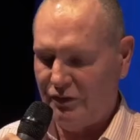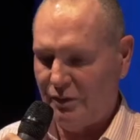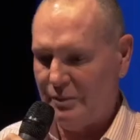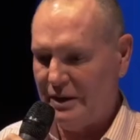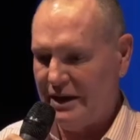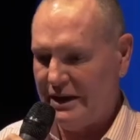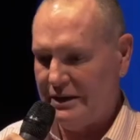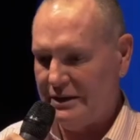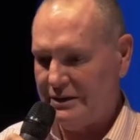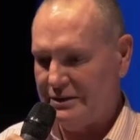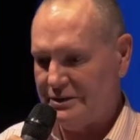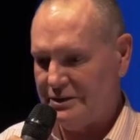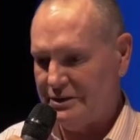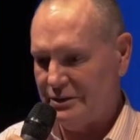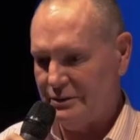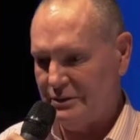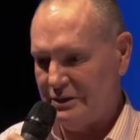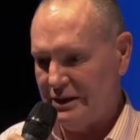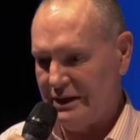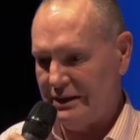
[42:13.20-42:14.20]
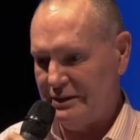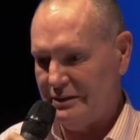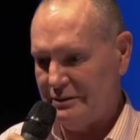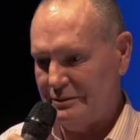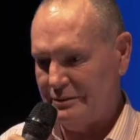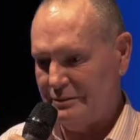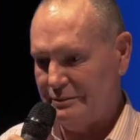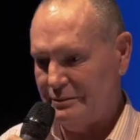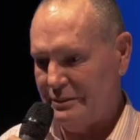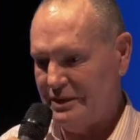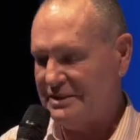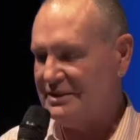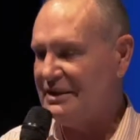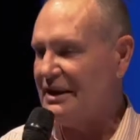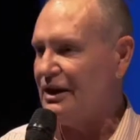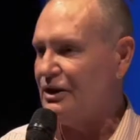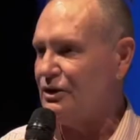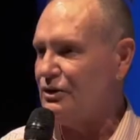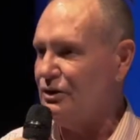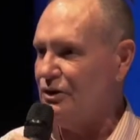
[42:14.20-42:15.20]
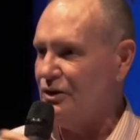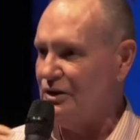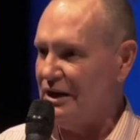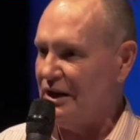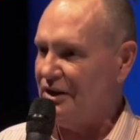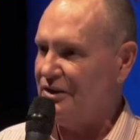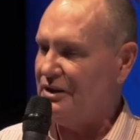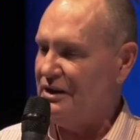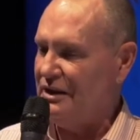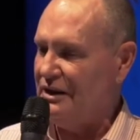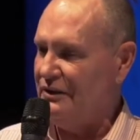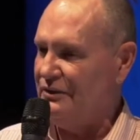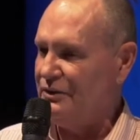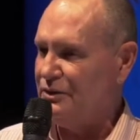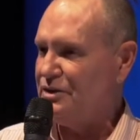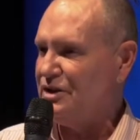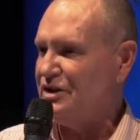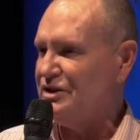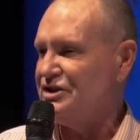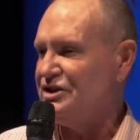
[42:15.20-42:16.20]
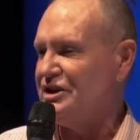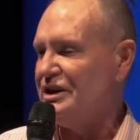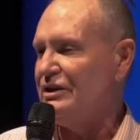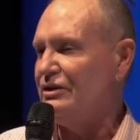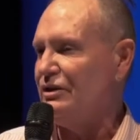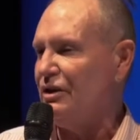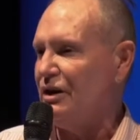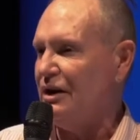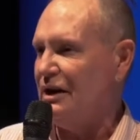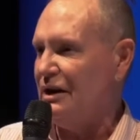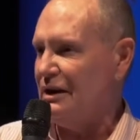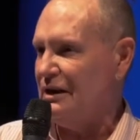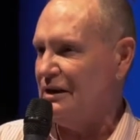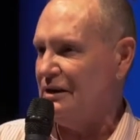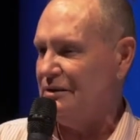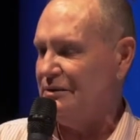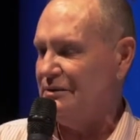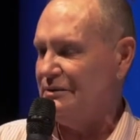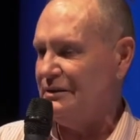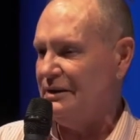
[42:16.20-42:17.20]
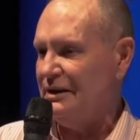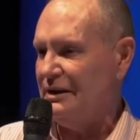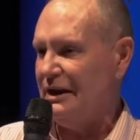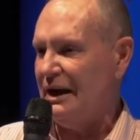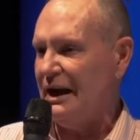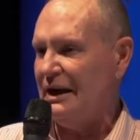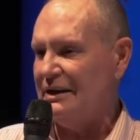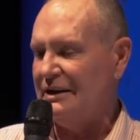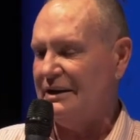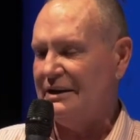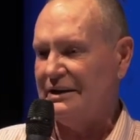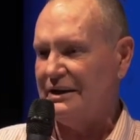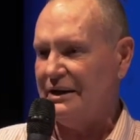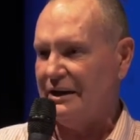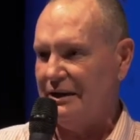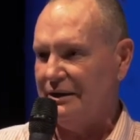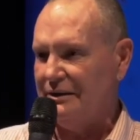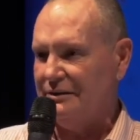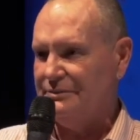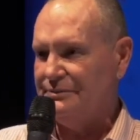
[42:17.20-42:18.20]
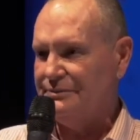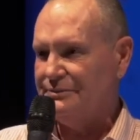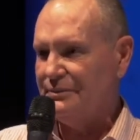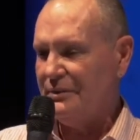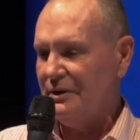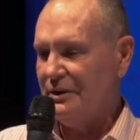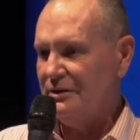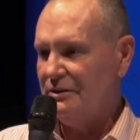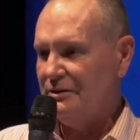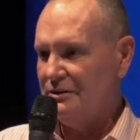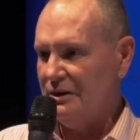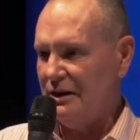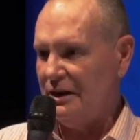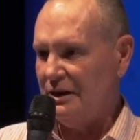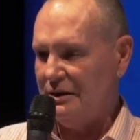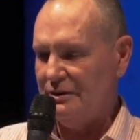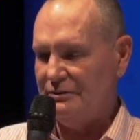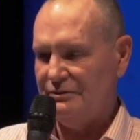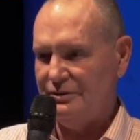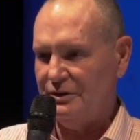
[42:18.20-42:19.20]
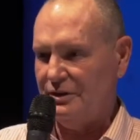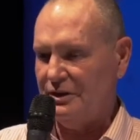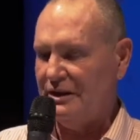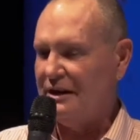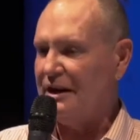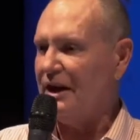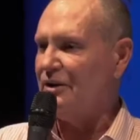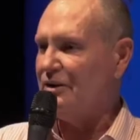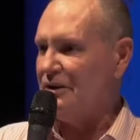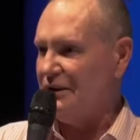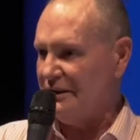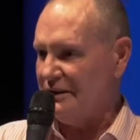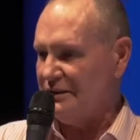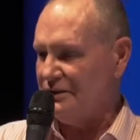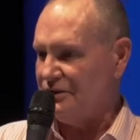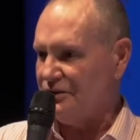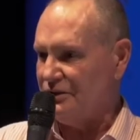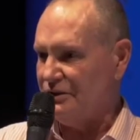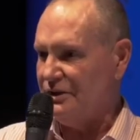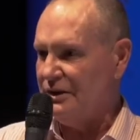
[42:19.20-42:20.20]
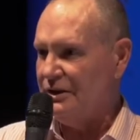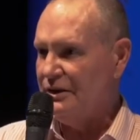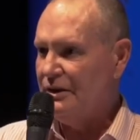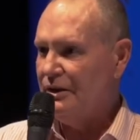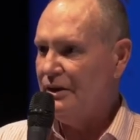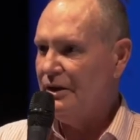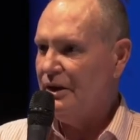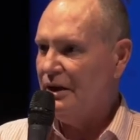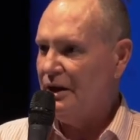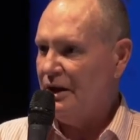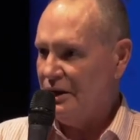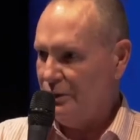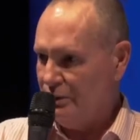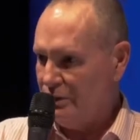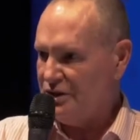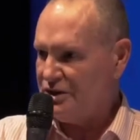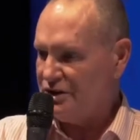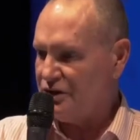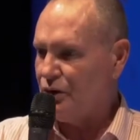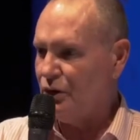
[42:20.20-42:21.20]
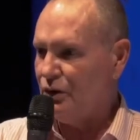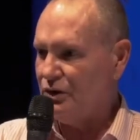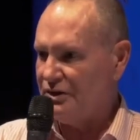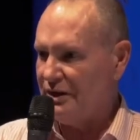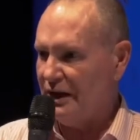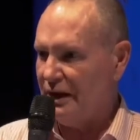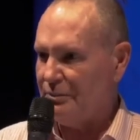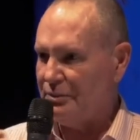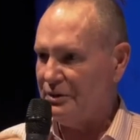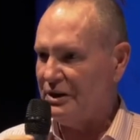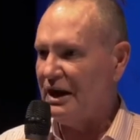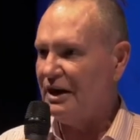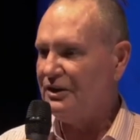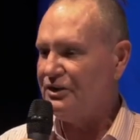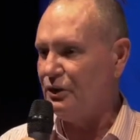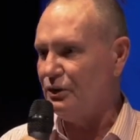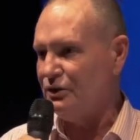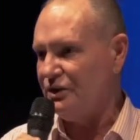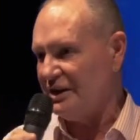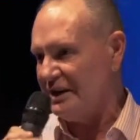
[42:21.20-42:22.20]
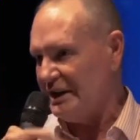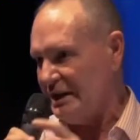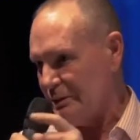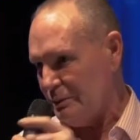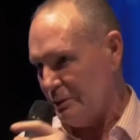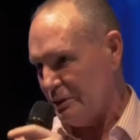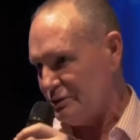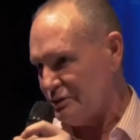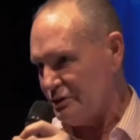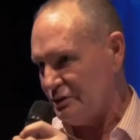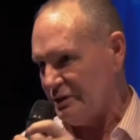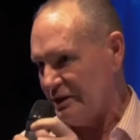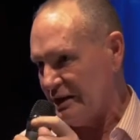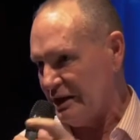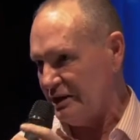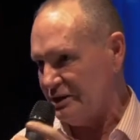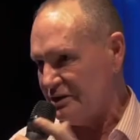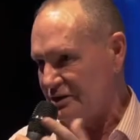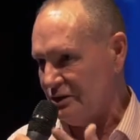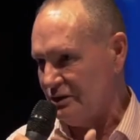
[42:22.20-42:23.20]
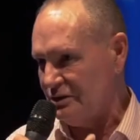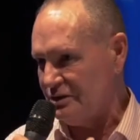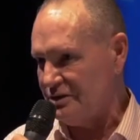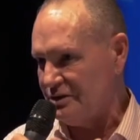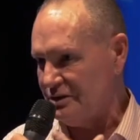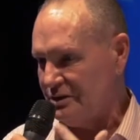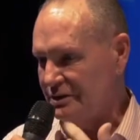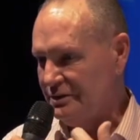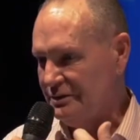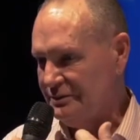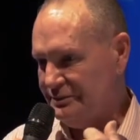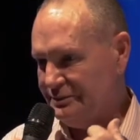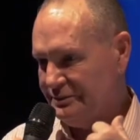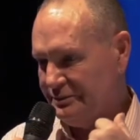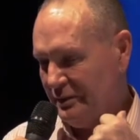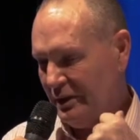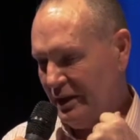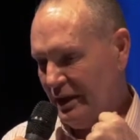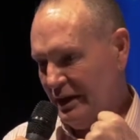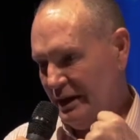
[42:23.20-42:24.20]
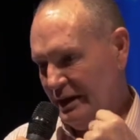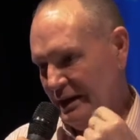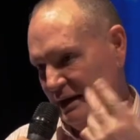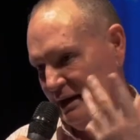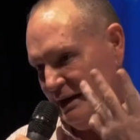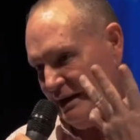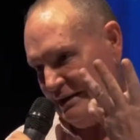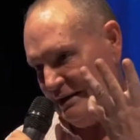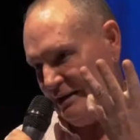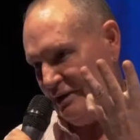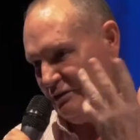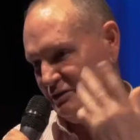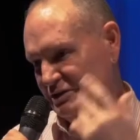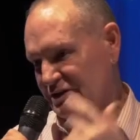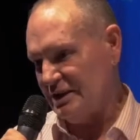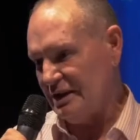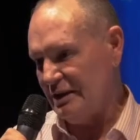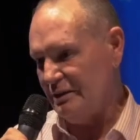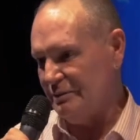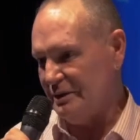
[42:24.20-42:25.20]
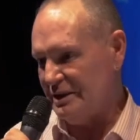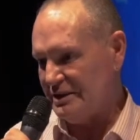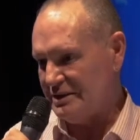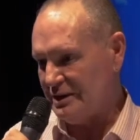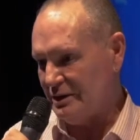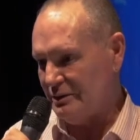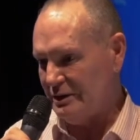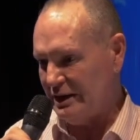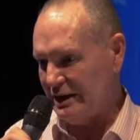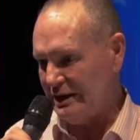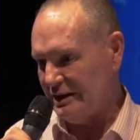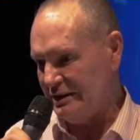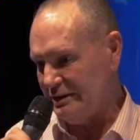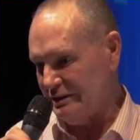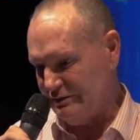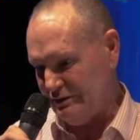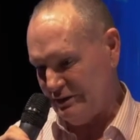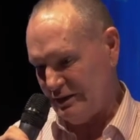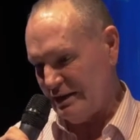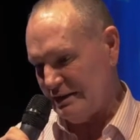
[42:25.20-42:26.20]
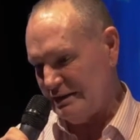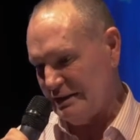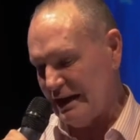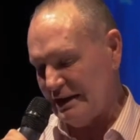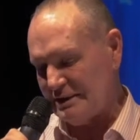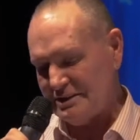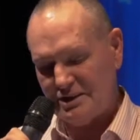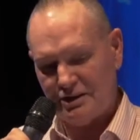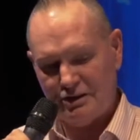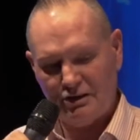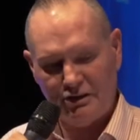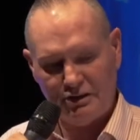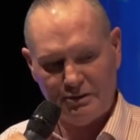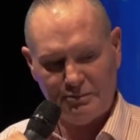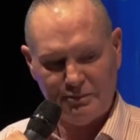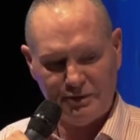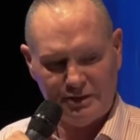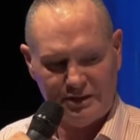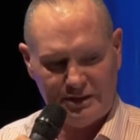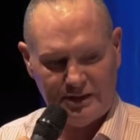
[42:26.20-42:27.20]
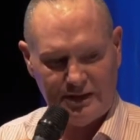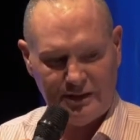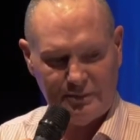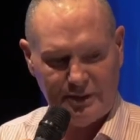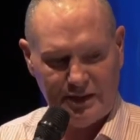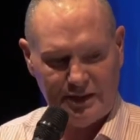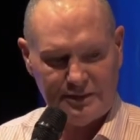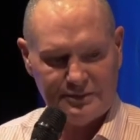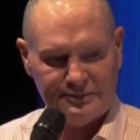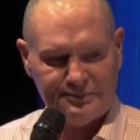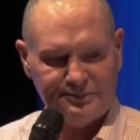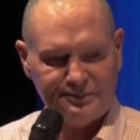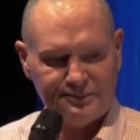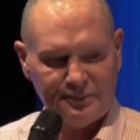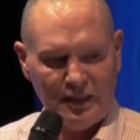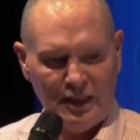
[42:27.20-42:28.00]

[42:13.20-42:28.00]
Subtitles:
know, for me to like miss that goal, if it was a zero, Alan, yeah, fucking Gary Lincoln, sorry, he would have scored that. But I thought the keeper was going to get a touch. And obviously I missed out like a fucking gnat's cock, but never mind.